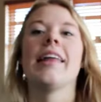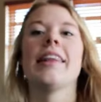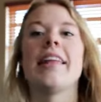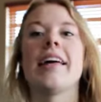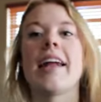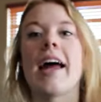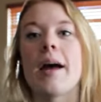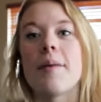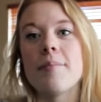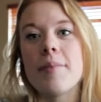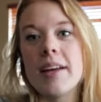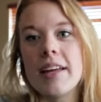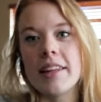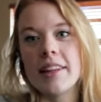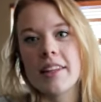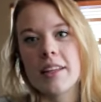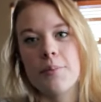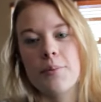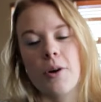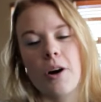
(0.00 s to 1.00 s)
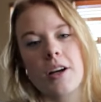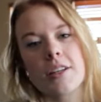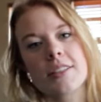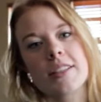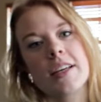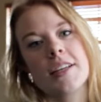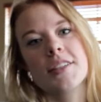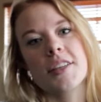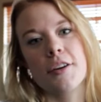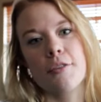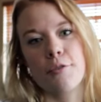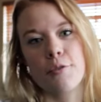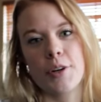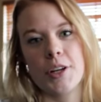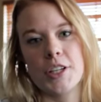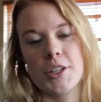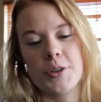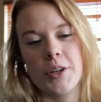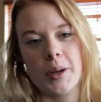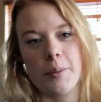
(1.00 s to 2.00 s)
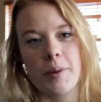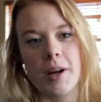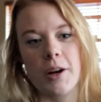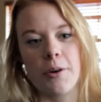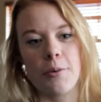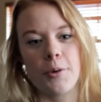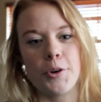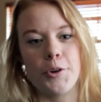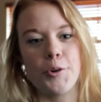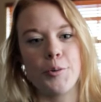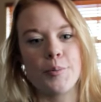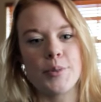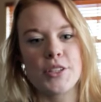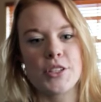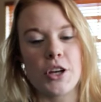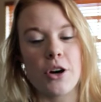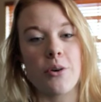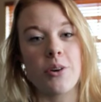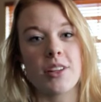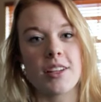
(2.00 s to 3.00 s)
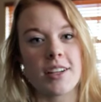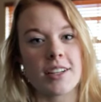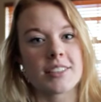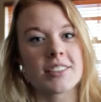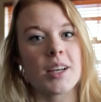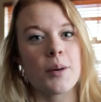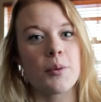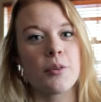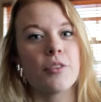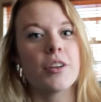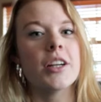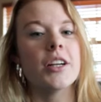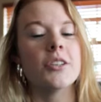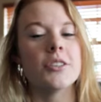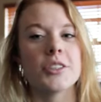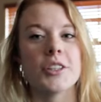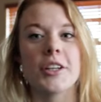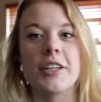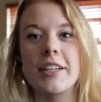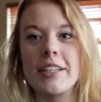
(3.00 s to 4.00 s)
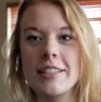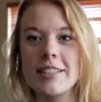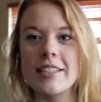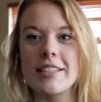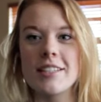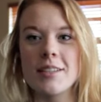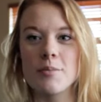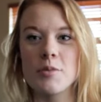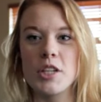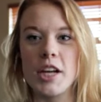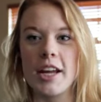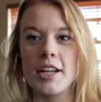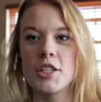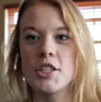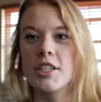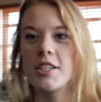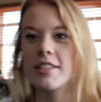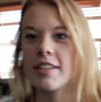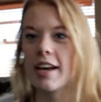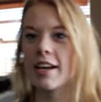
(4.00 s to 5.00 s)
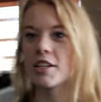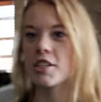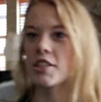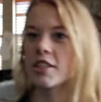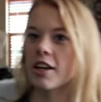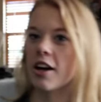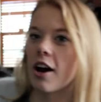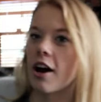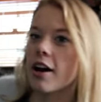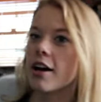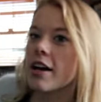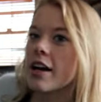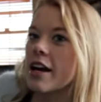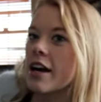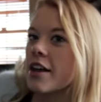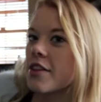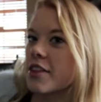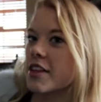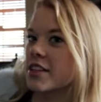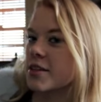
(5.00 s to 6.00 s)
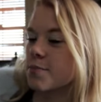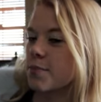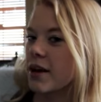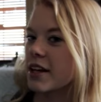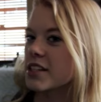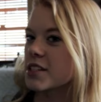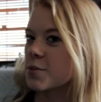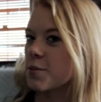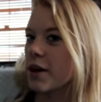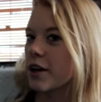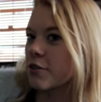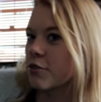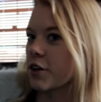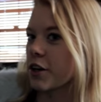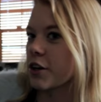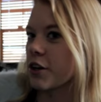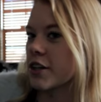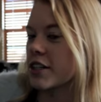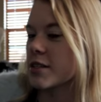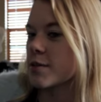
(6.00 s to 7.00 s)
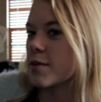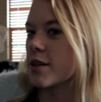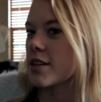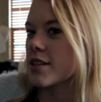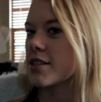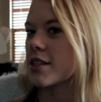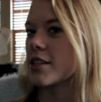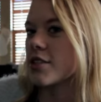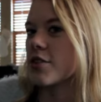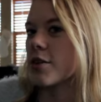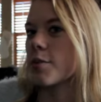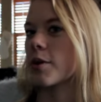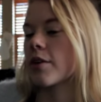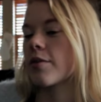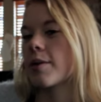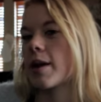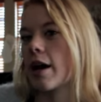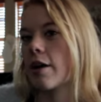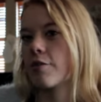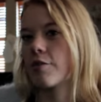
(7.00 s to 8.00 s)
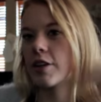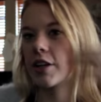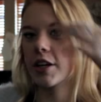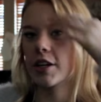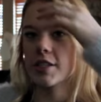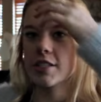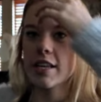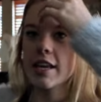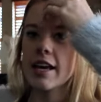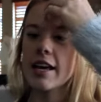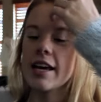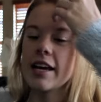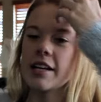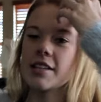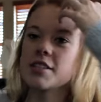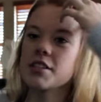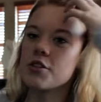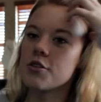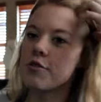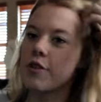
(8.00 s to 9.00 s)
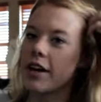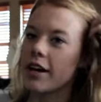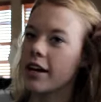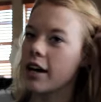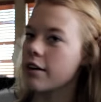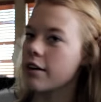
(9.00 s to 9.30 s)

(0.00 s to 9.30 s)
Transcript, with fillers: And then I'm in the process of redoing my room so in the next couple videos you're going to see some changes. I actually got this bedspread for Christmas. It's from Urban Outfitters. It's a duvet